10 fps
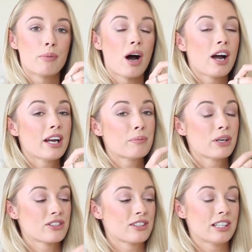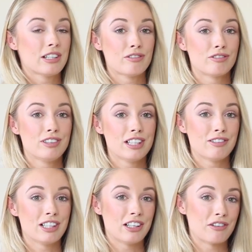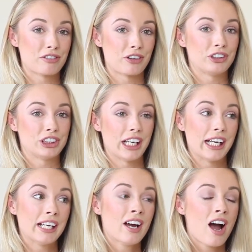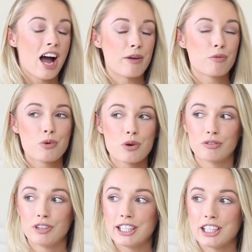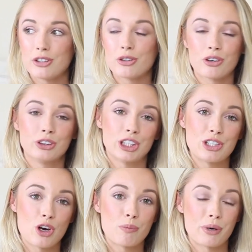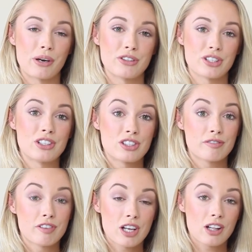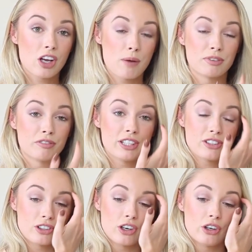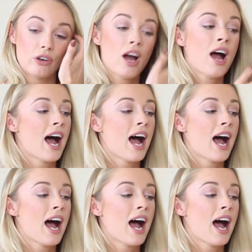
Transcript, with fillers: but I personally really really love crochet. I wore a really cute crochet top when I was in Seville a couple of weeks ago.